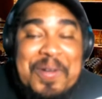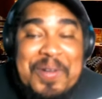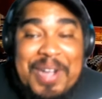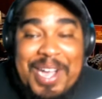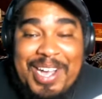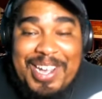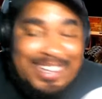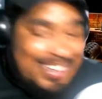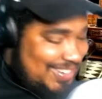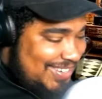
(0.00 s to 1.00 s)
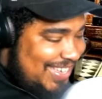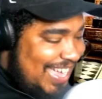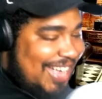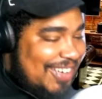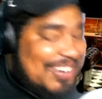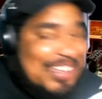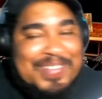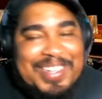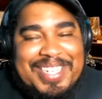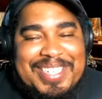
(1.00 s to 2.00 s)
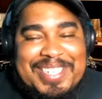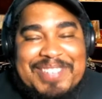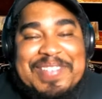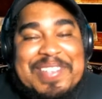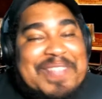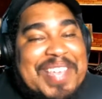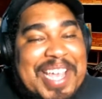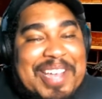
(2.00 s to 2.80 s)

Whoa! I don't know about Goodz on the Beat, man. I